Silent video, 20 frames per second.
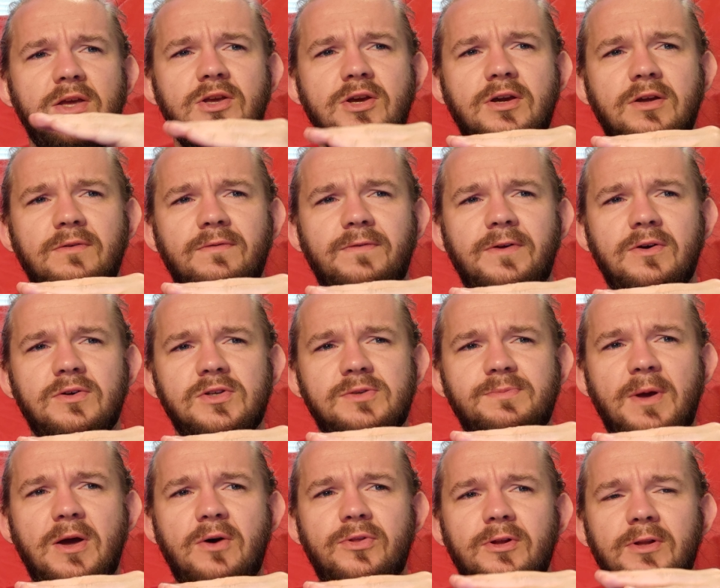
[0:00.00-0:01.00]
You can
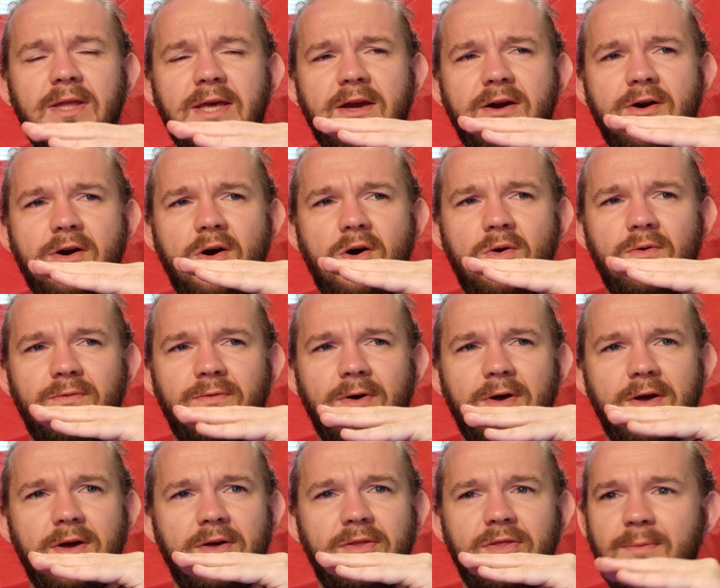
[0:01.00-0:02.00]
smell the layer of
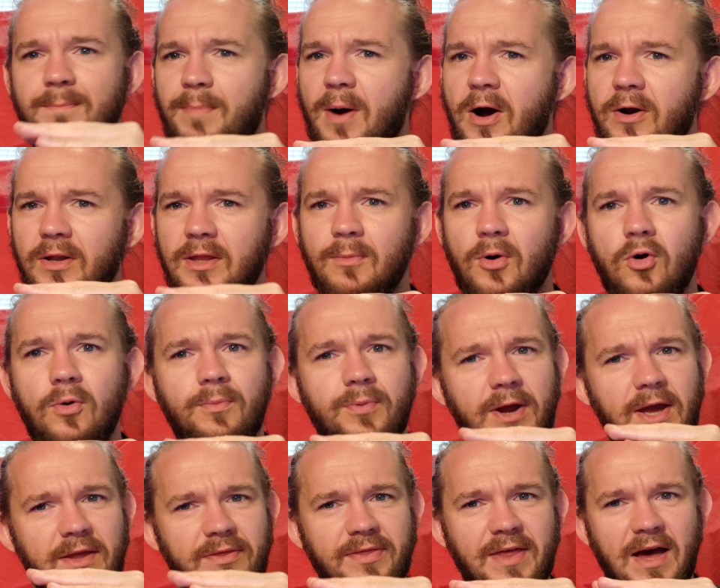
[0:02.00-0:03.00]
the barley malt
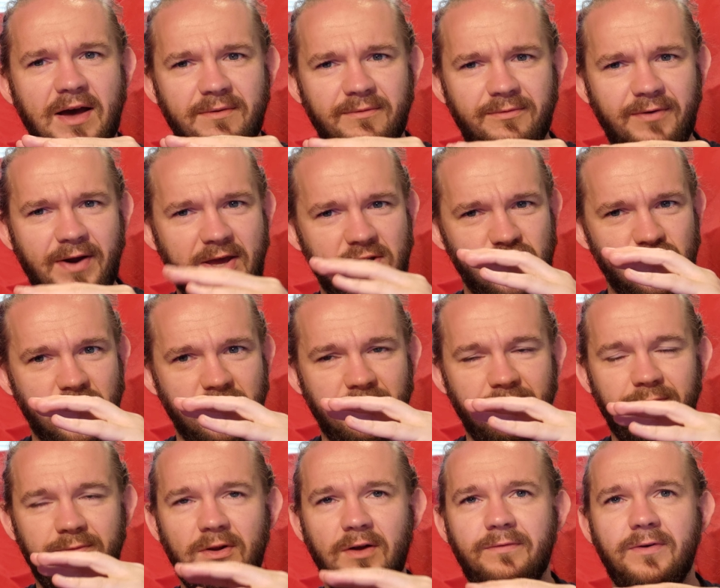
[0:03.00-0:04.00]
bread, that fresh kind
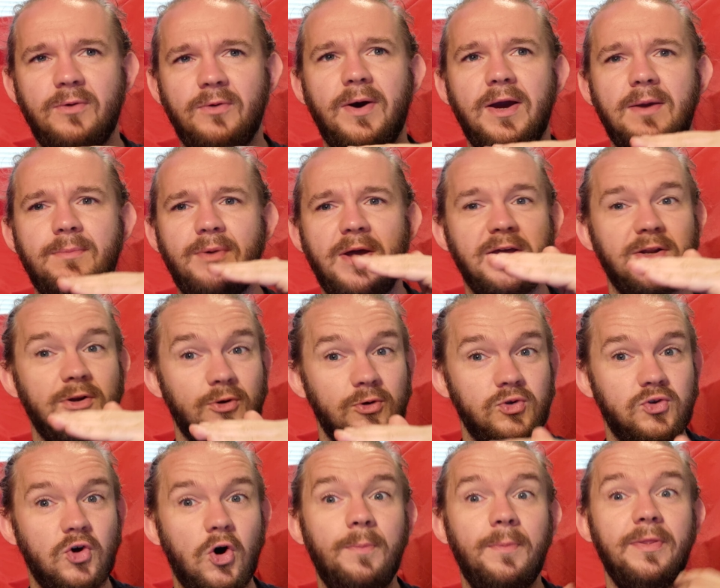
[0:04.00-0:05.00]
of fluffy white bread, and
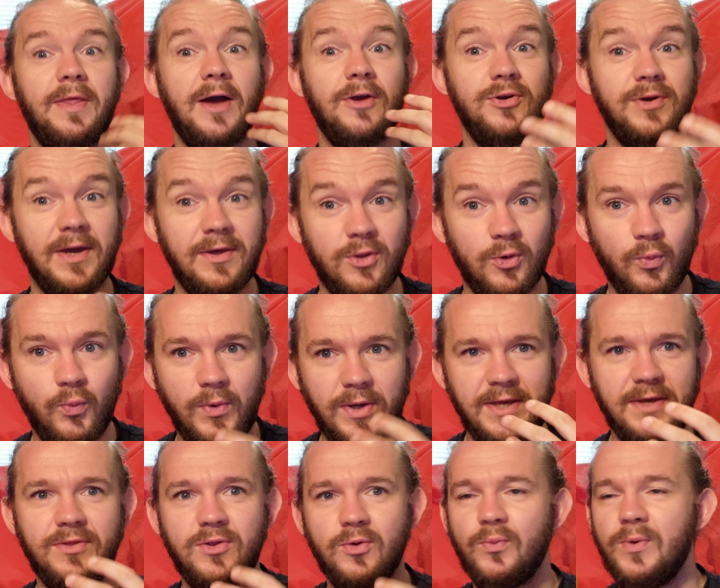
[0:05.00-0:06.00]
on top of that you get the
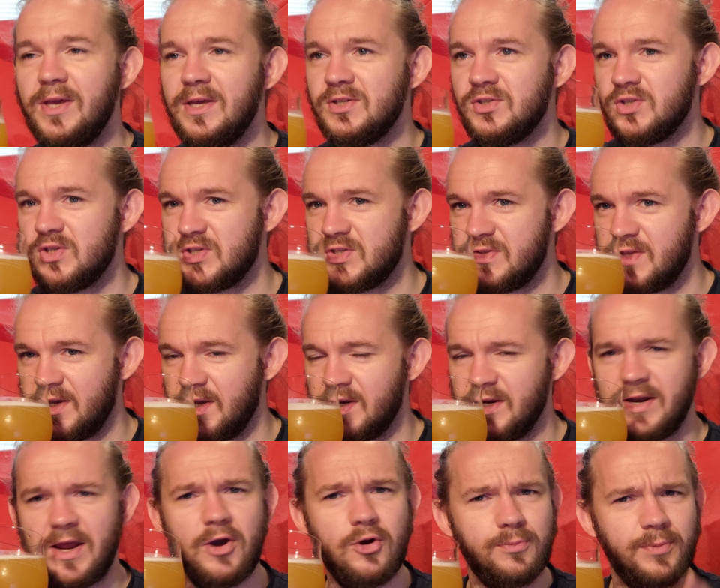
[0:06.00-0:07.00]
wheat. The wheat is just
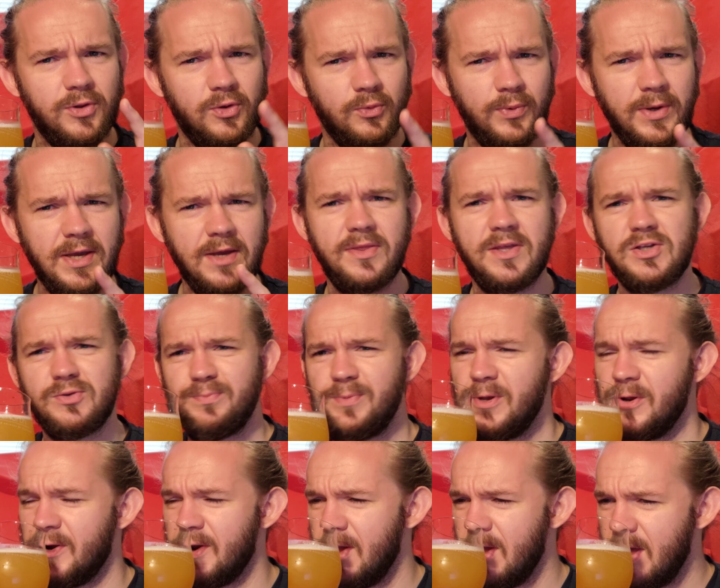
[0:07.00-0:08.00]
thickening out, but the wheat in this
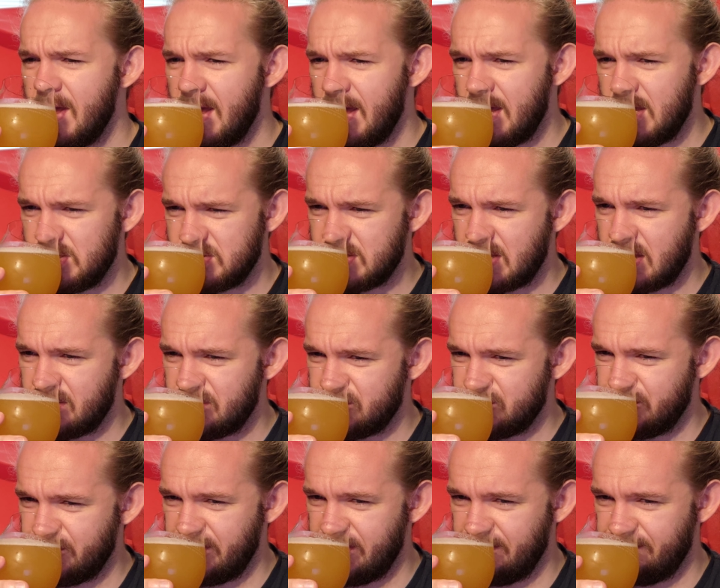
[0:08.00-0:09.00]
beer is
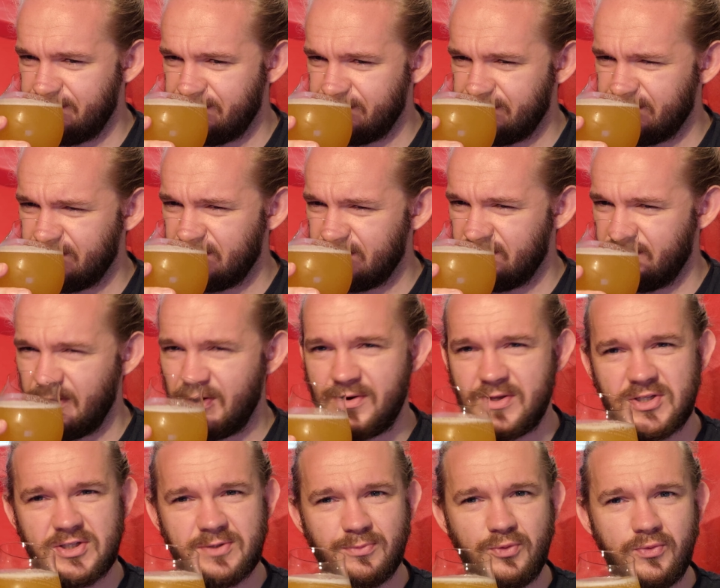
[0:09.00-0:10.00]
actually
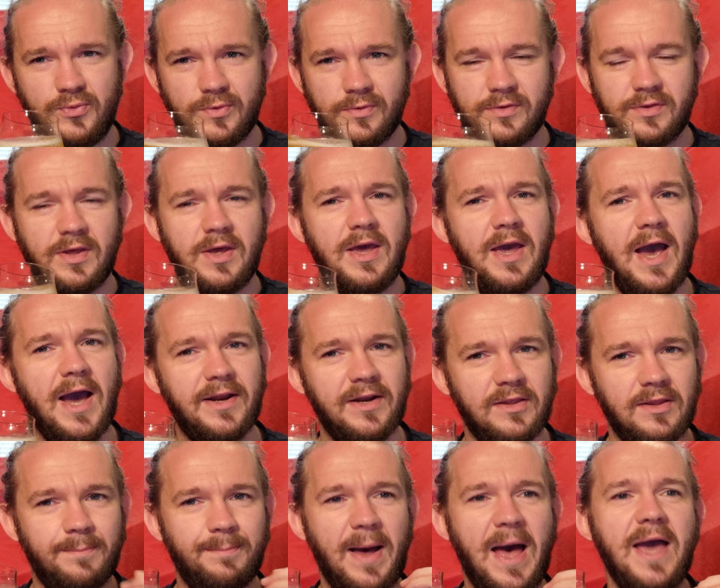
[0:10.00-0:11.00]
very smooth, and
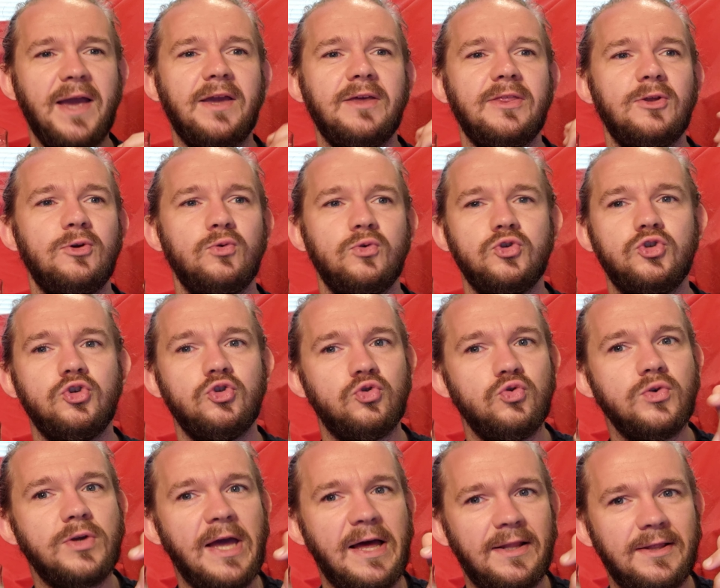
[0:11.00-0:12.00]
at the back of the nose you
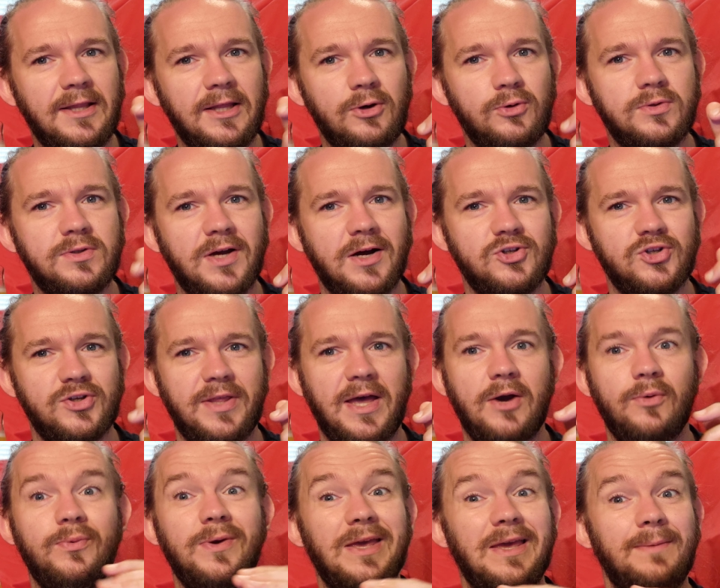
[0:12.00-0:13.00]
do get a little touch of
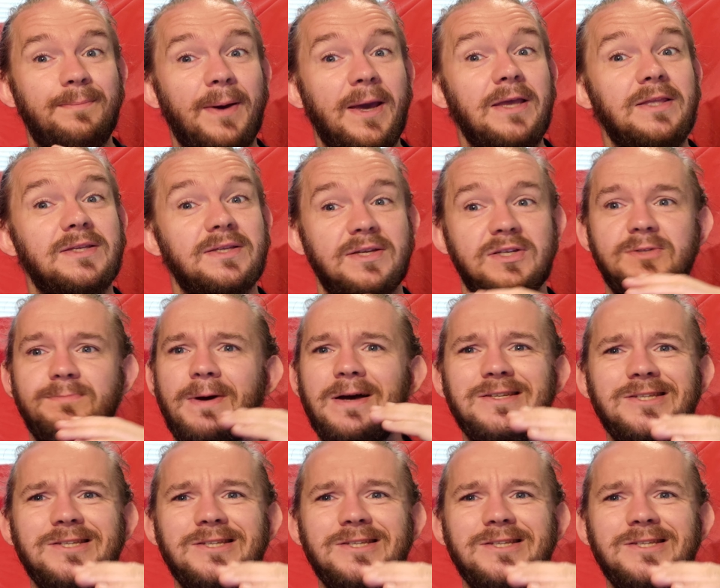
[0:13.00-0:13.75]
that wheaty bitiness.